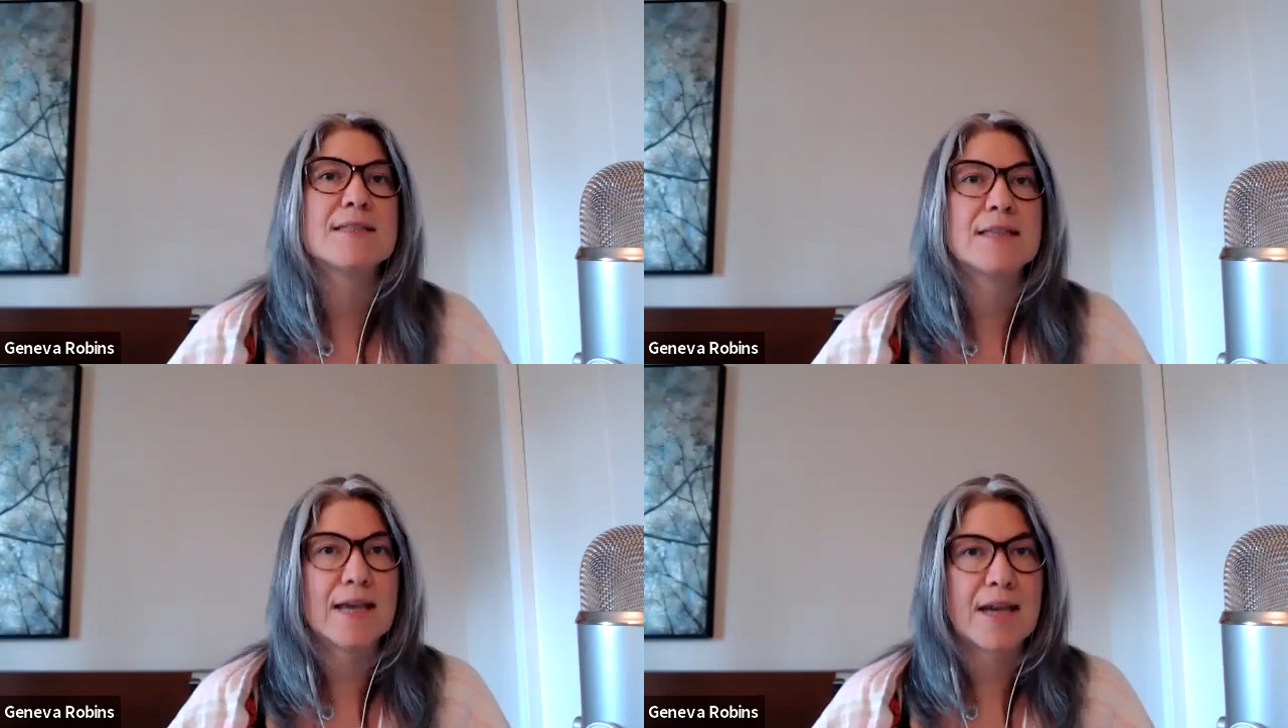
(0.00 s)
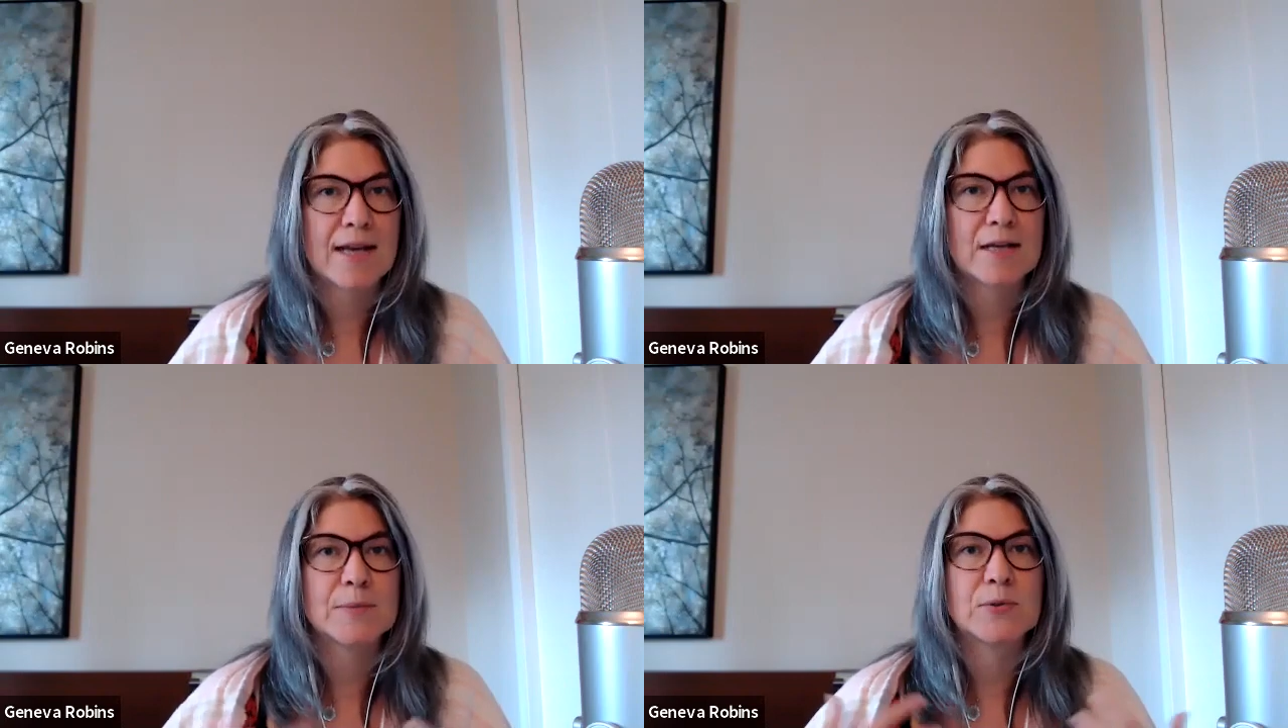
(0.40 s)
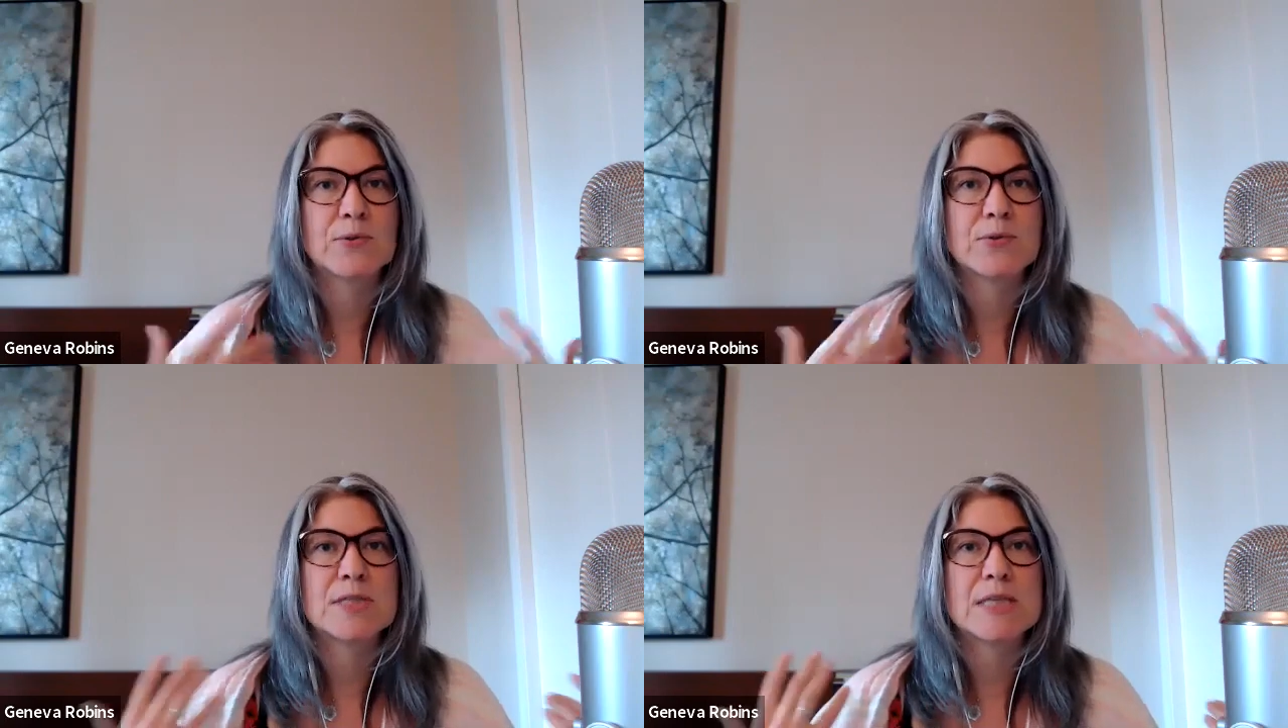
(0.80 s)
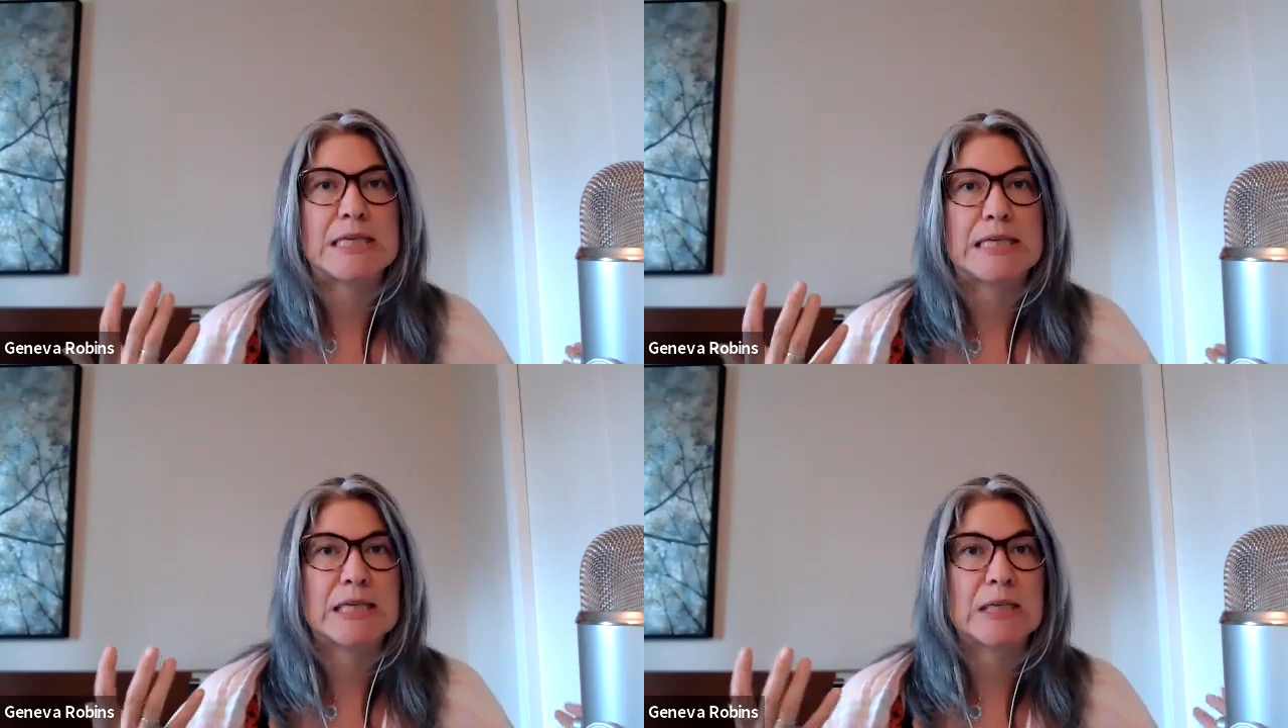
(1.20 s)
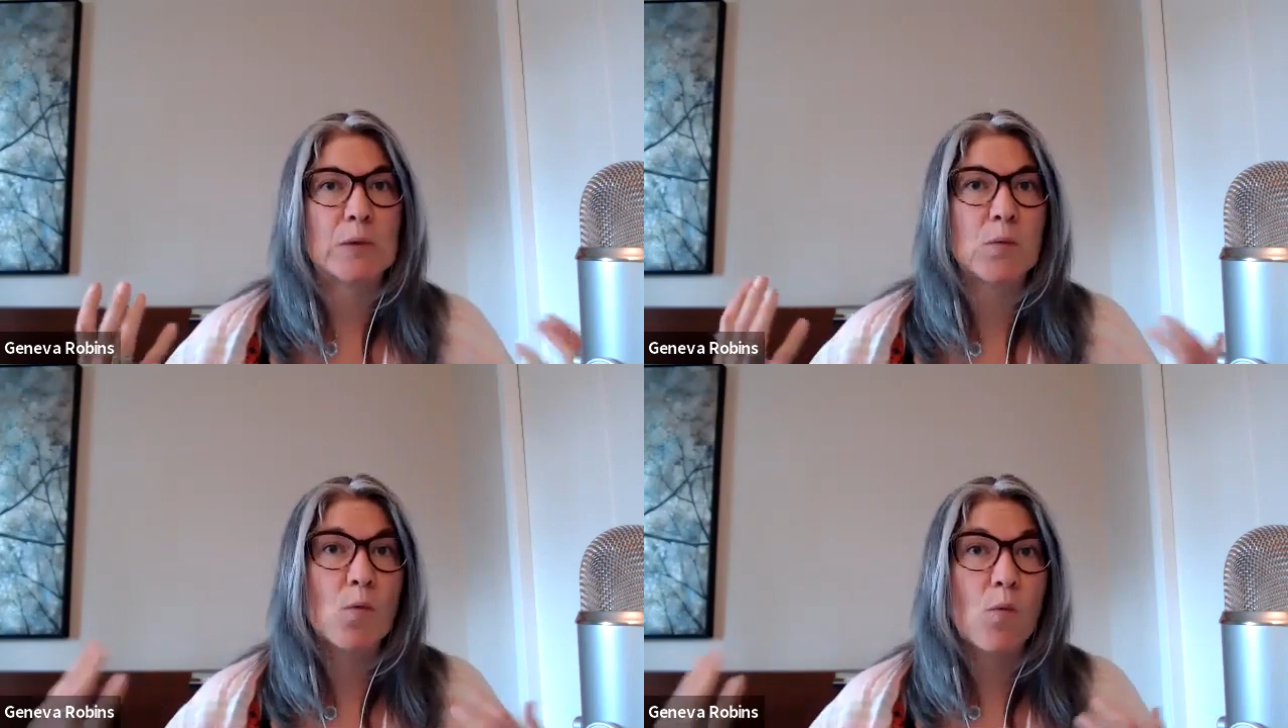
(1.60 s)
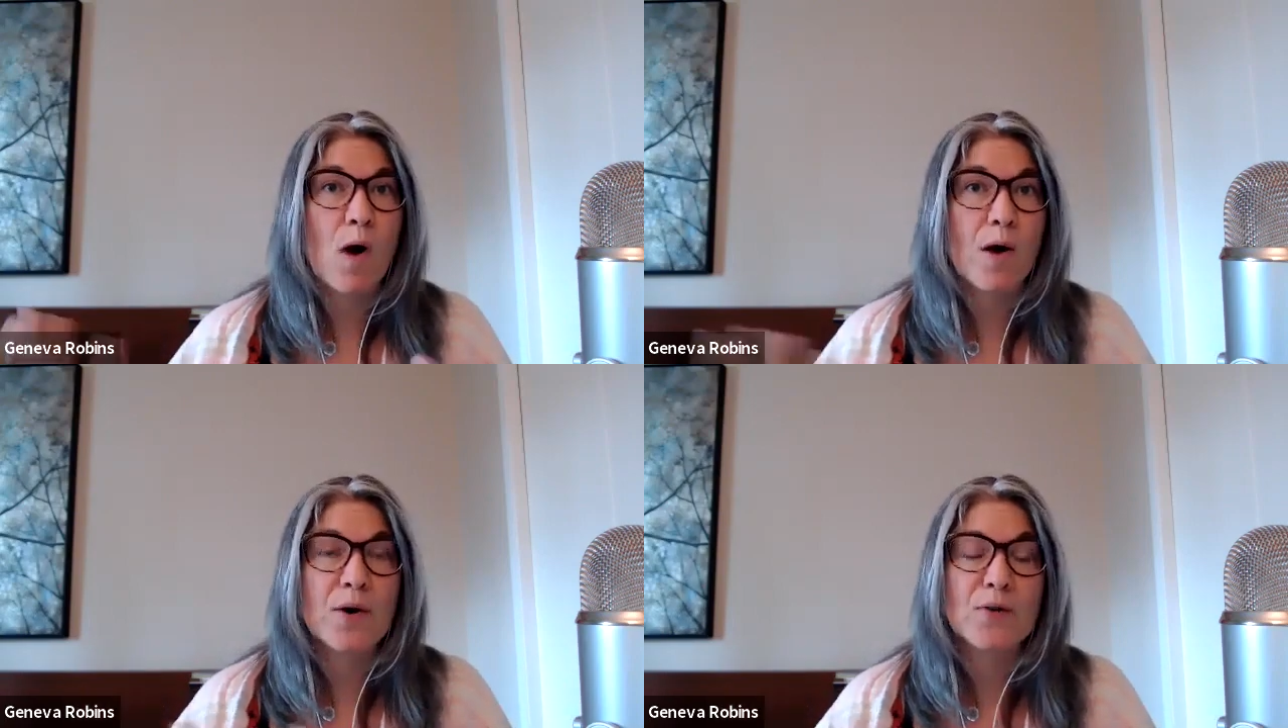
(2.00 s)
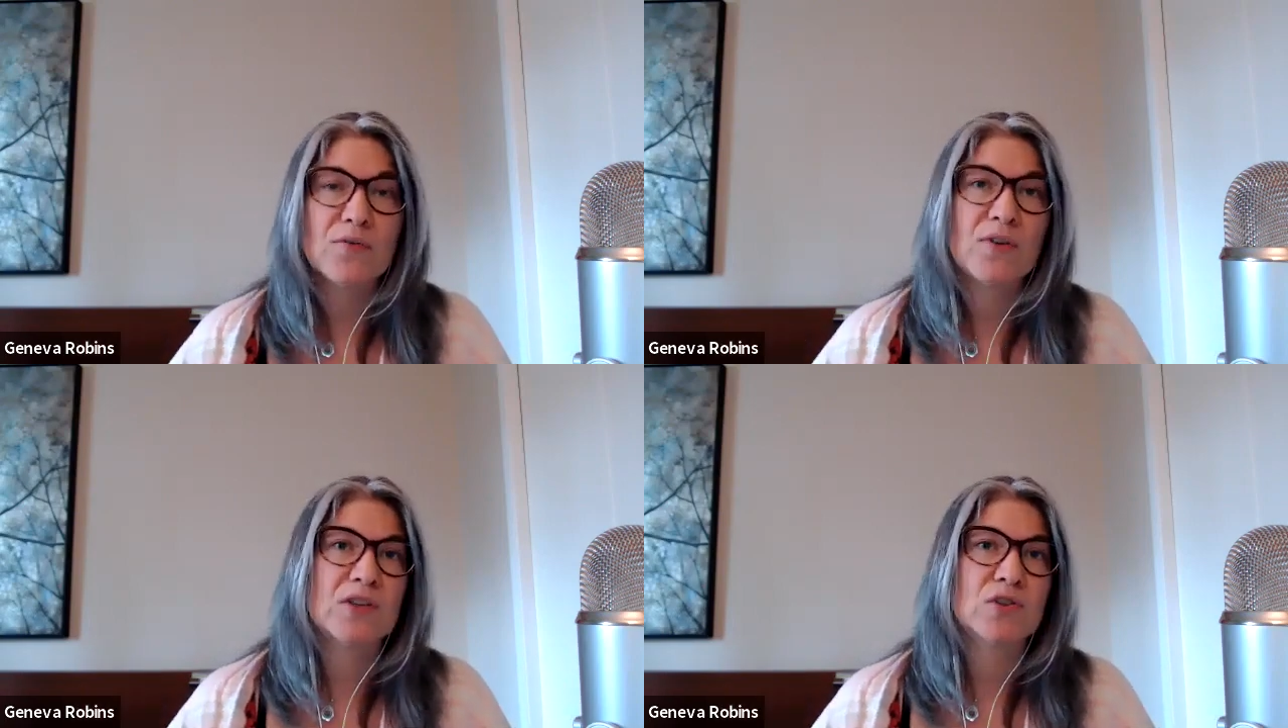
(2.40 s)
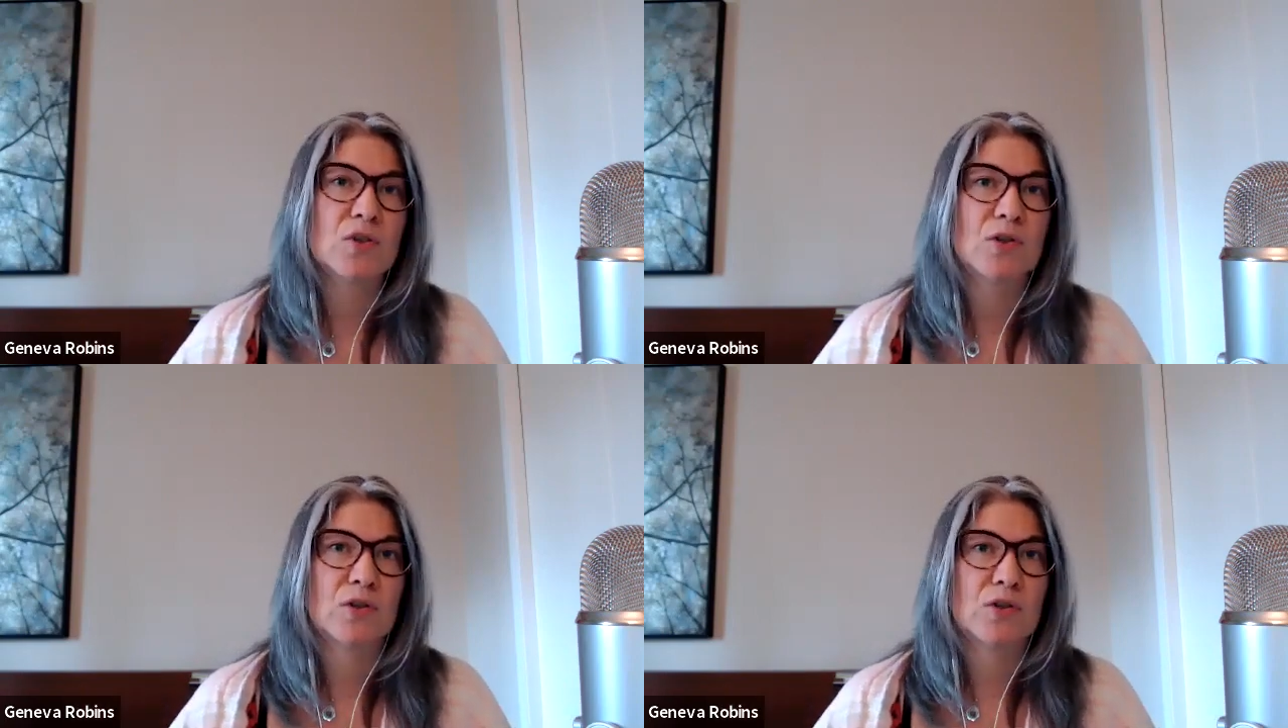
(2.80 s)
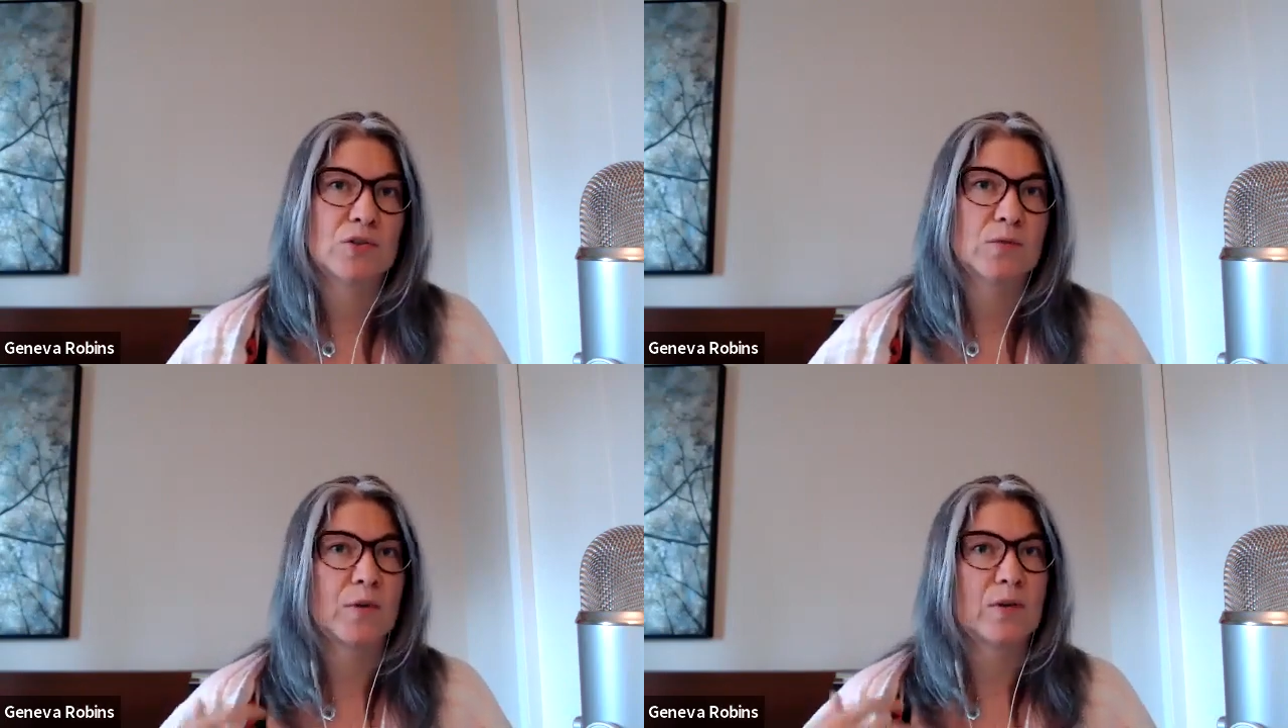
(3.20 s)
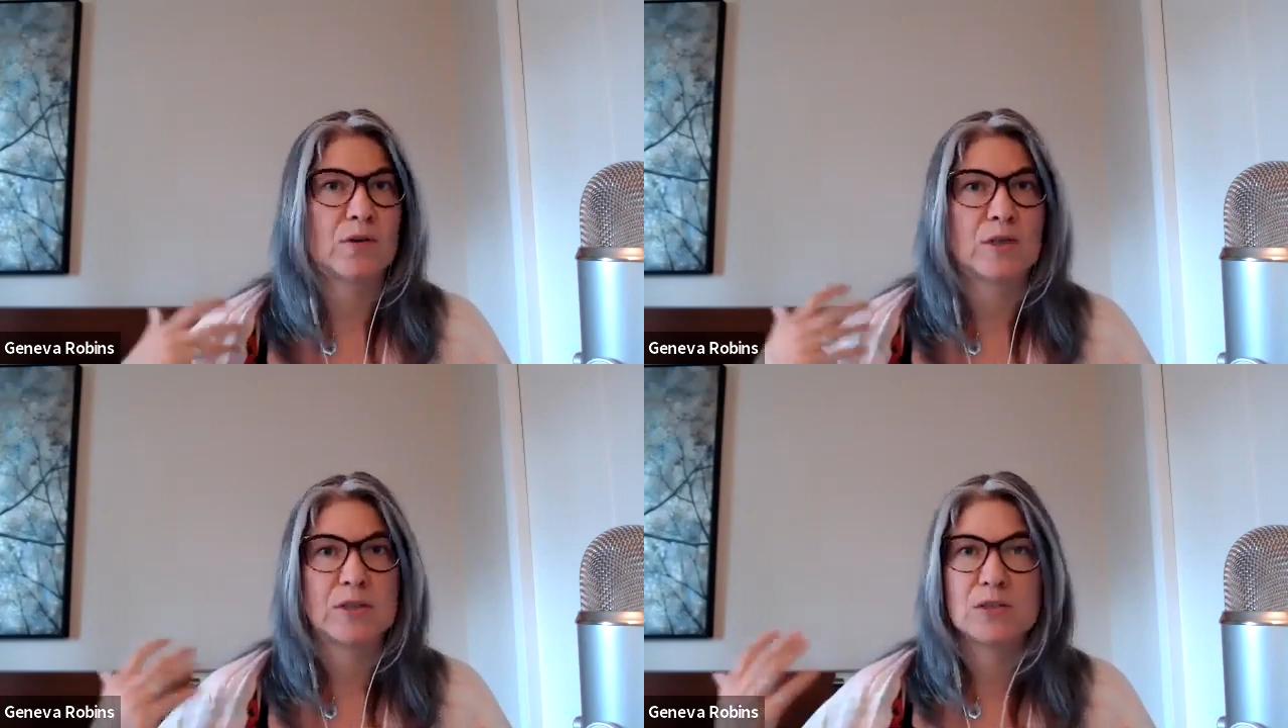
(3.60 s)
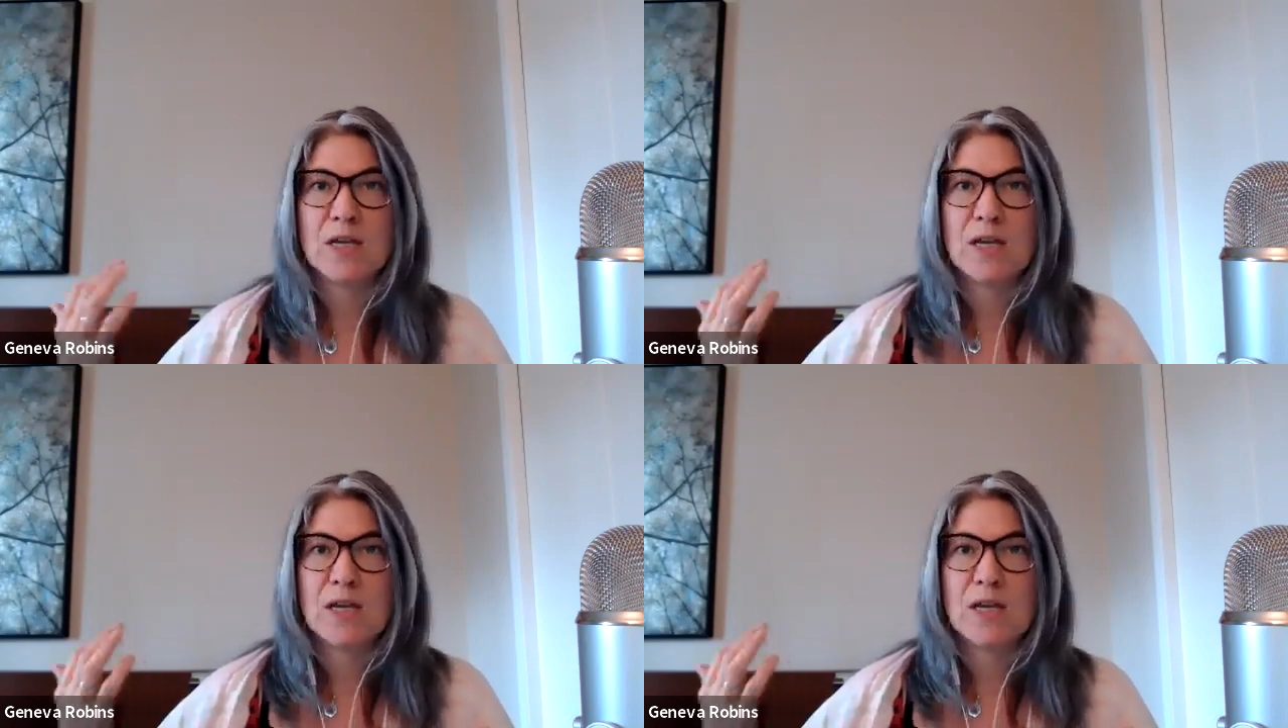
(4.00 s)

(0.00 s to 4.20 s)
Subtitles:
the animals, the water features, whether it's